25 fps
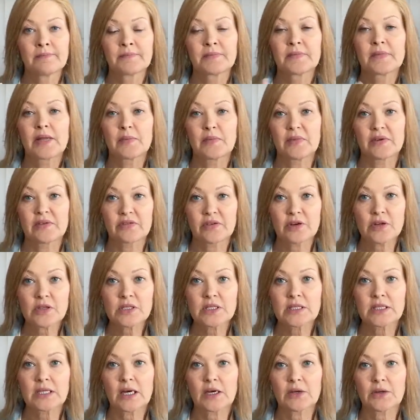let me
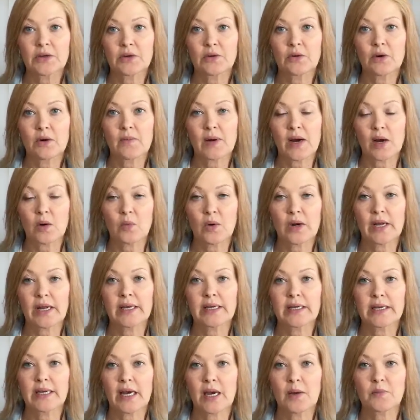first tell you about what
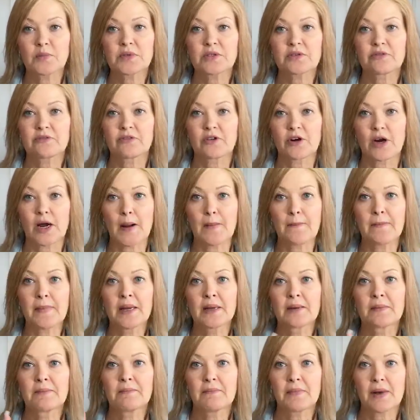I kept from
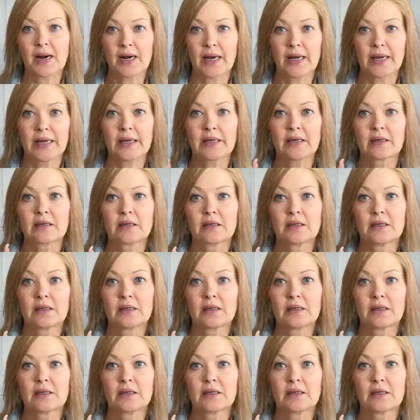my